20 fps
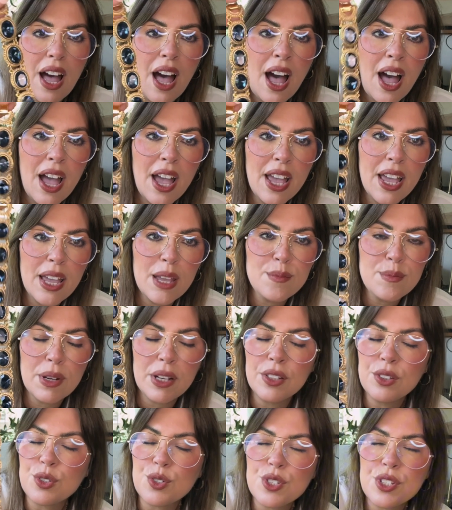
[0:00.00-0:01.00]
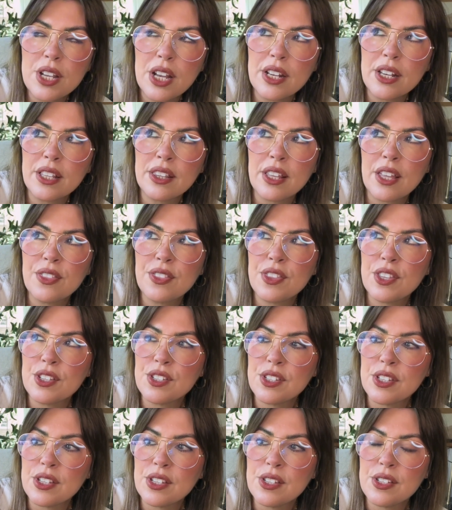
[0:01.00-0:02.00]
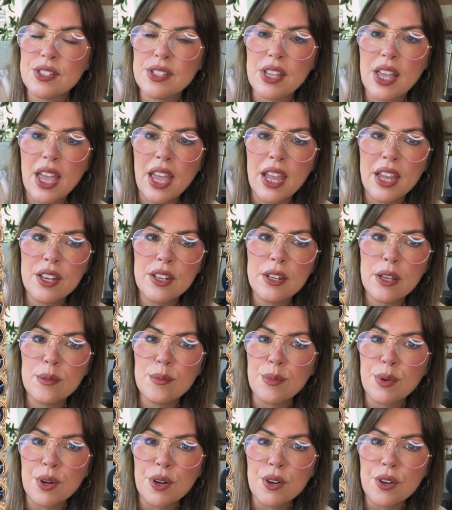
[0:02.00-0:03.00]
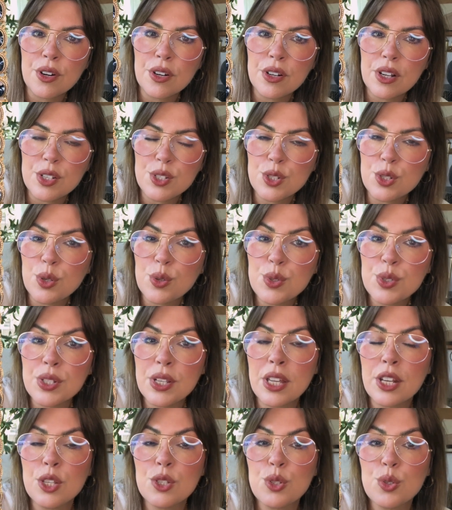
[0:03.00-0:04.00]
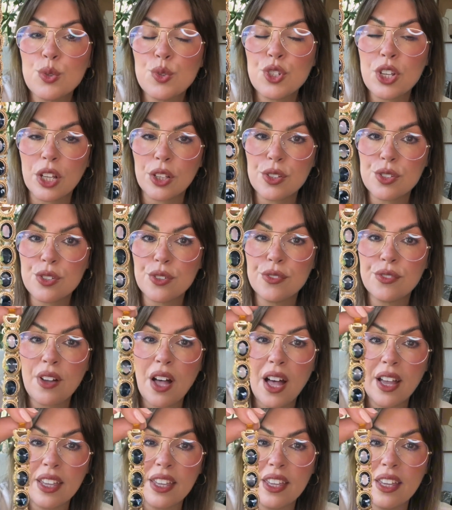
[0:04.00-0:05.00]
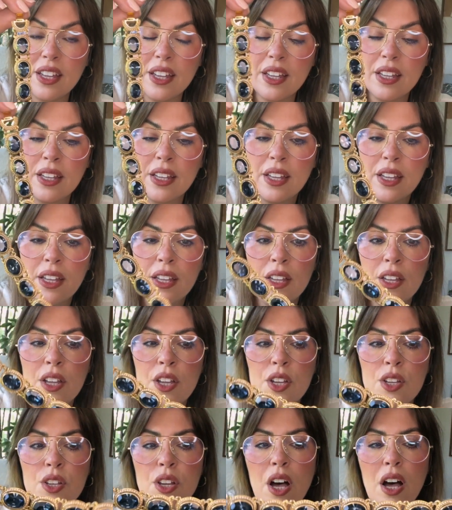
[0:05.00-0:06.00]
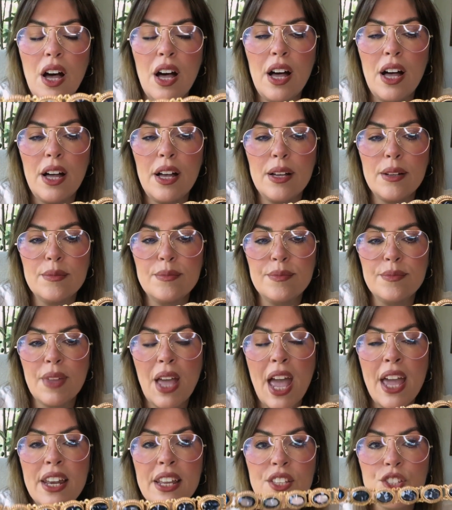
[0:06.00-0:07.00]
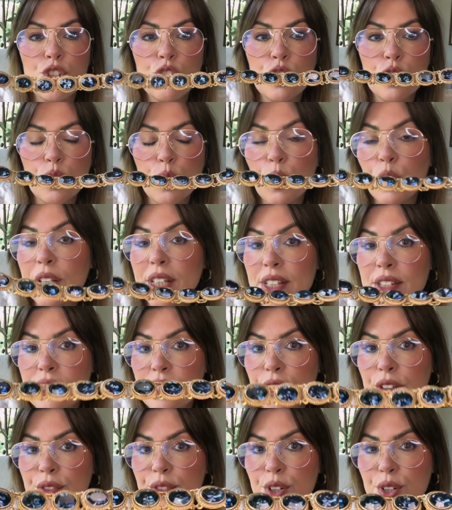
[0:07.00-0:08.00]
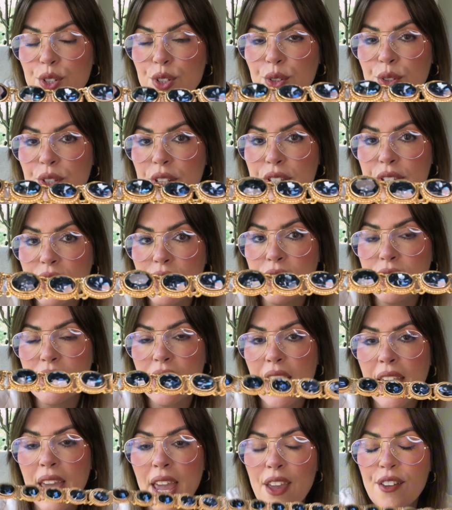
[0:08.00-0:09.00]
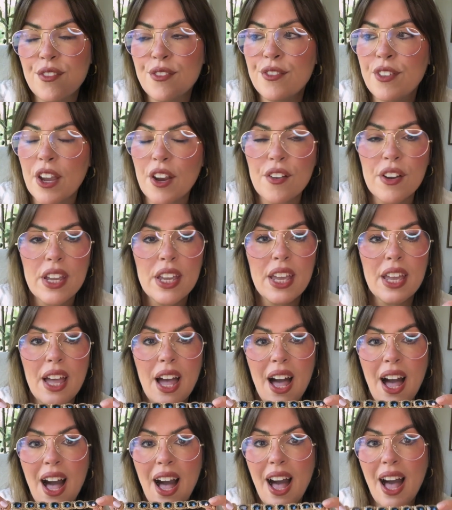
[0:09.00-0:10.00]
I'm understanding that this is a number associated to Czechoslovakia, and it's sterling silver. So this is a very